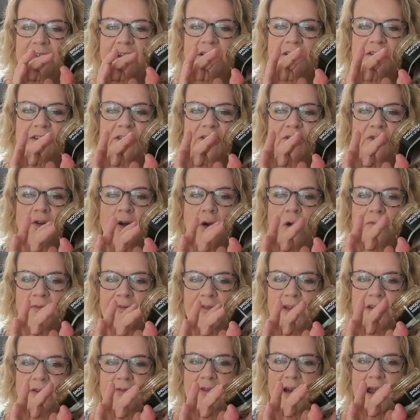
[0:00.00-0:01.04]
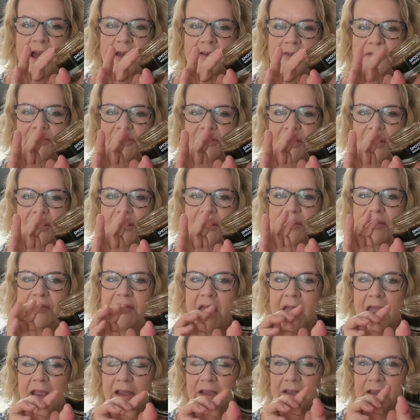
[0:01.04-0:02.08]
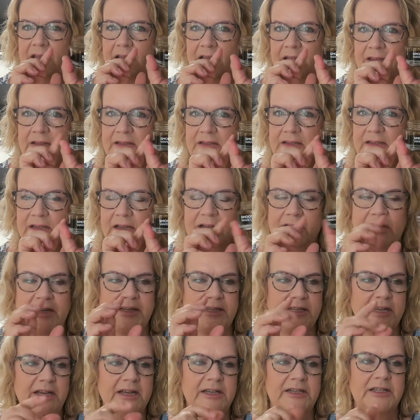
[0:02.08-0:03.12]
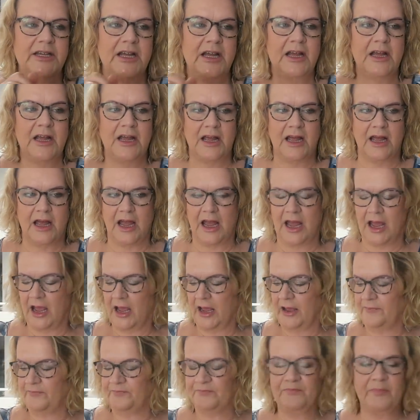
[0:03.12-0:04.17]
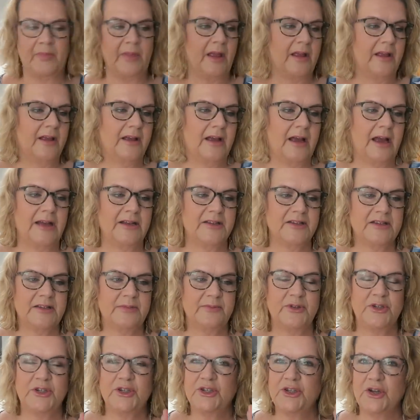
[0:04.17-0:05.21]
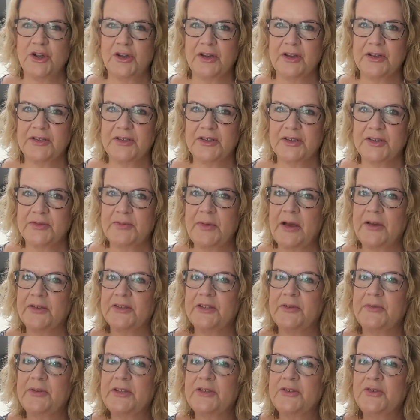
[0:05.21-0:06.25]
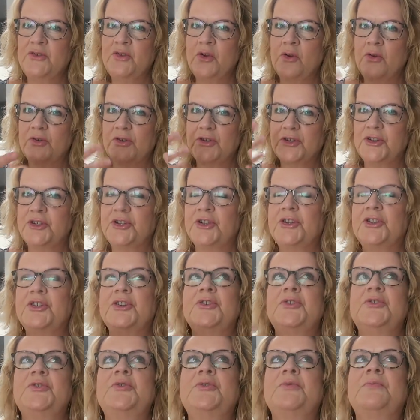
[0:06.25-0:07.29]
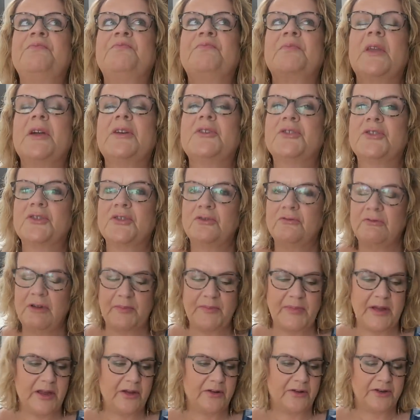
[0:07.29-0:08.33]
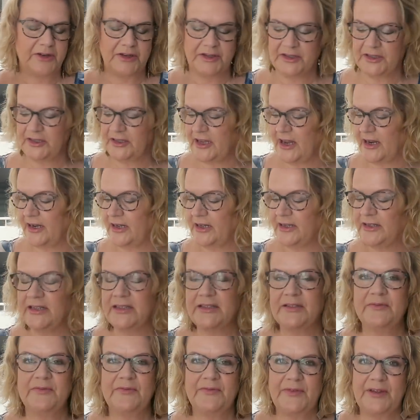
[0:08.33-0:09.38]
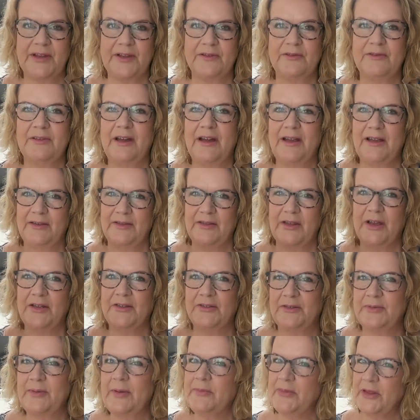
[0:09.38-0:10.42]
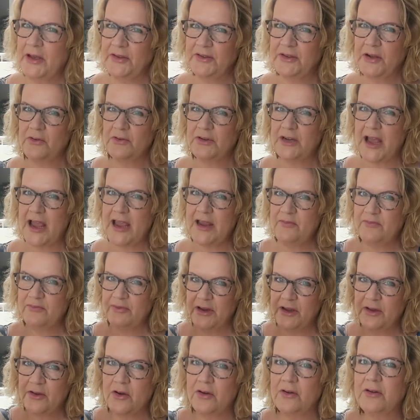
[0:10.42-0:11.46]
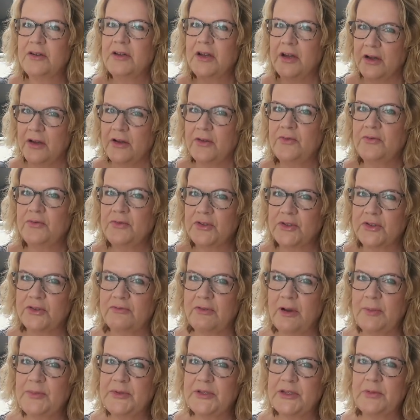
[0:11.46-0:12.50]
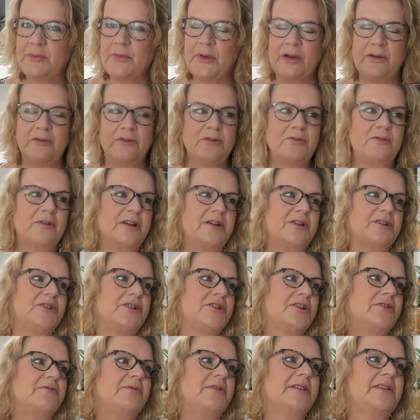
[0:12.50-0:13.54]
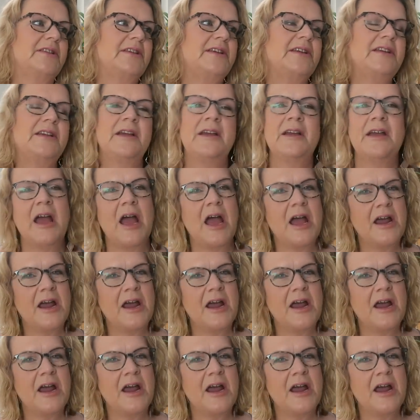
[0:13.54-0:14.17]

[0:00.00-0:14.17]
are actually coffee grounds, I think, inside it. Um, and some sugars as well. So it's not too scrubby on your skin. It doesn't feel like those, do you remember those old apricot kernel scrubs that we're all into in the